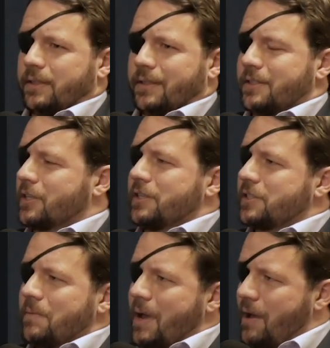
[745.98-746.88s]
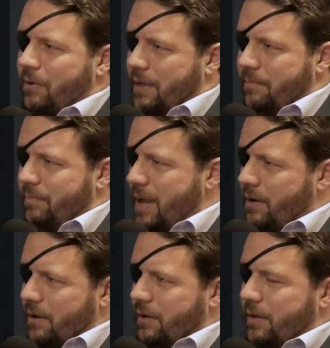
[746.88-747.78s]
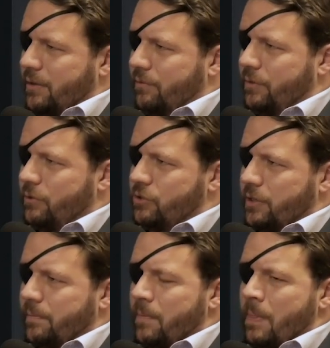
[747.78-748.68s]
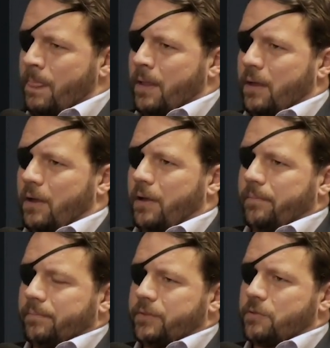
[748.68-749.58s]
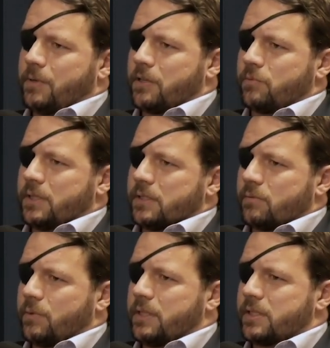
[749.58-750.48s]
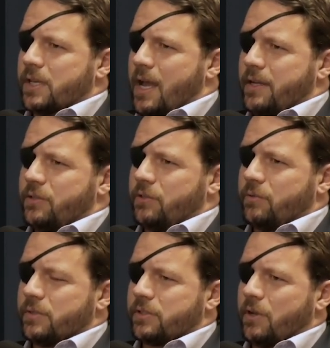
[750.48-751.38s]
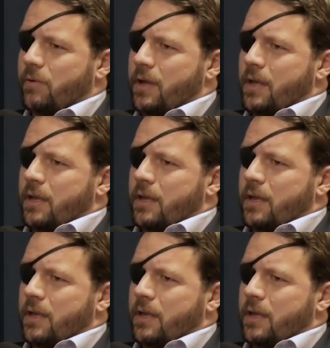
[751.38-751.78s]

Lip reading: it's going to somehow get better in the future, just because we decide to. And so,